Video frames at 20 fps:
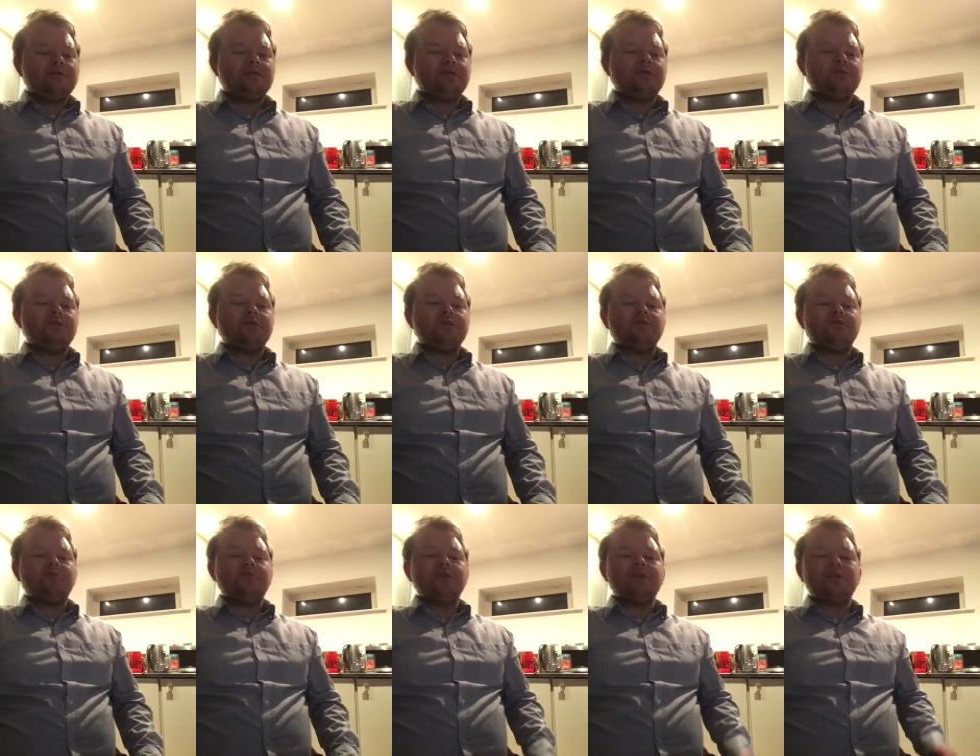to
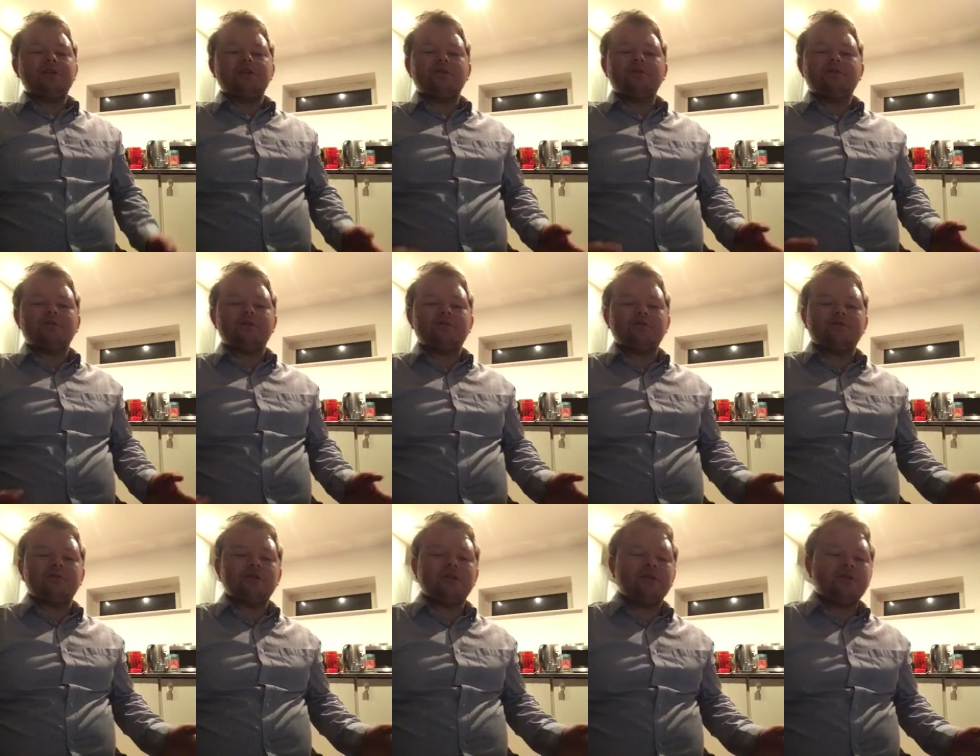meeting up for a
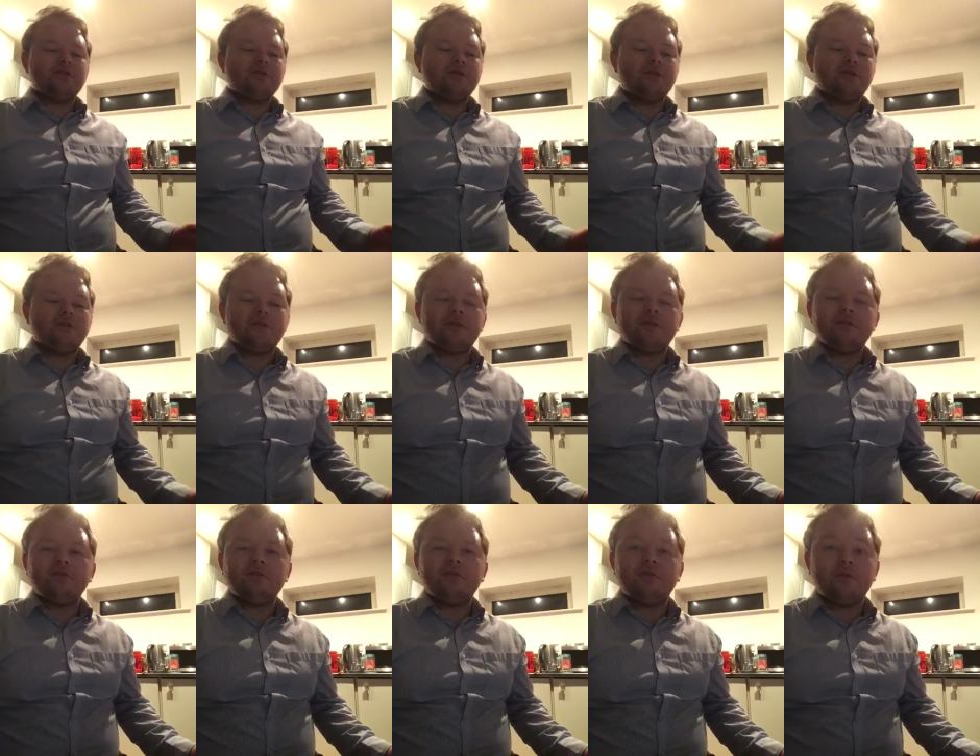drink,
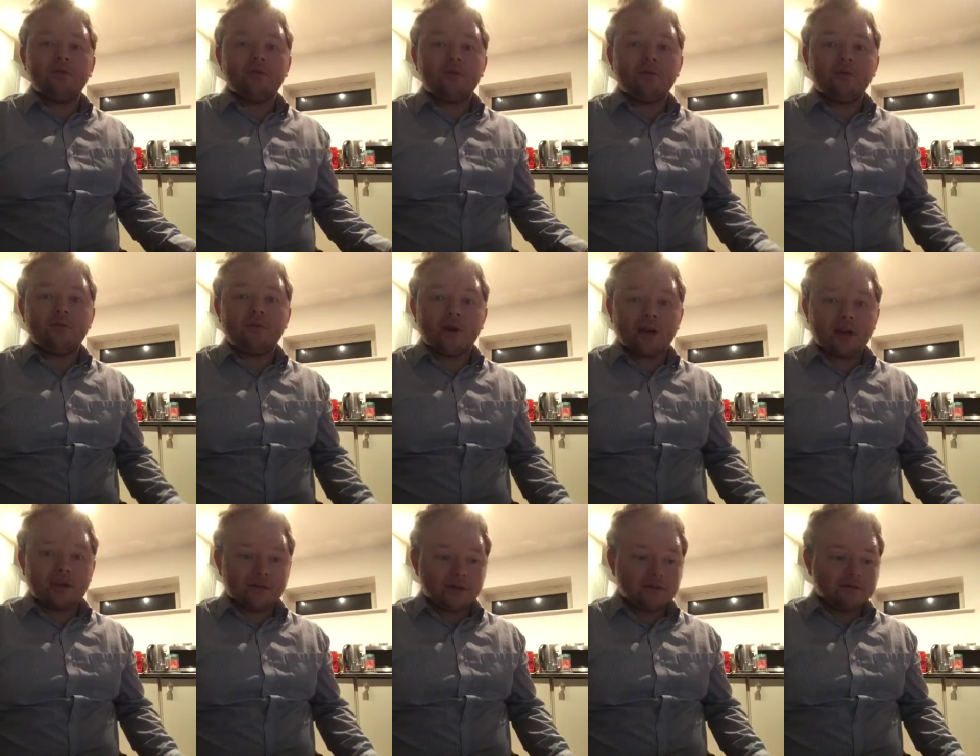coffee, or
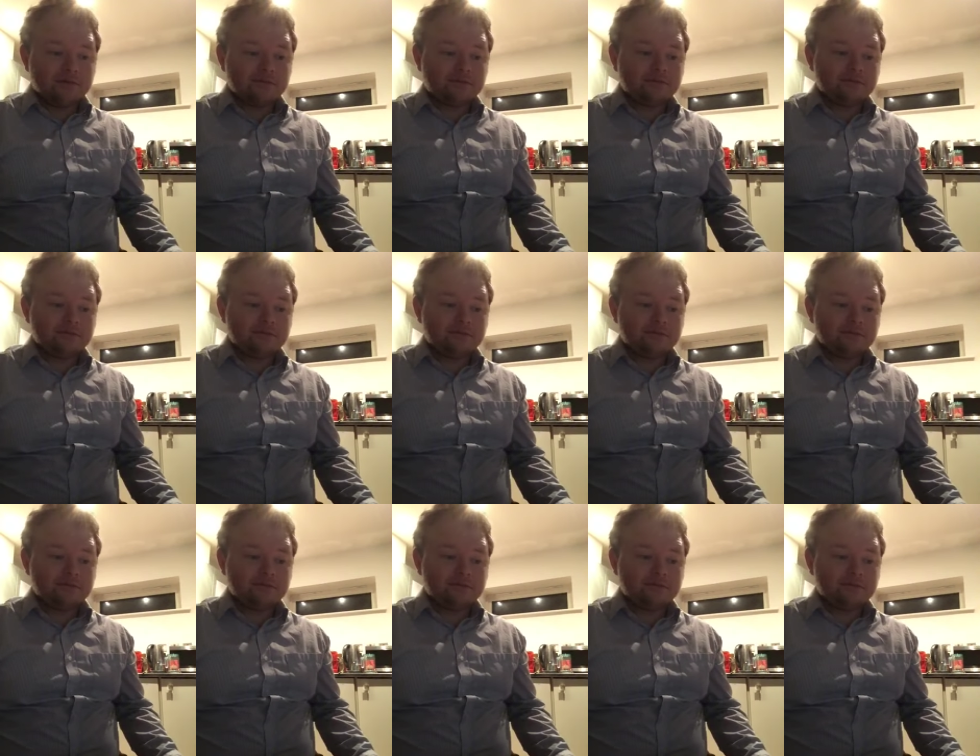whatever?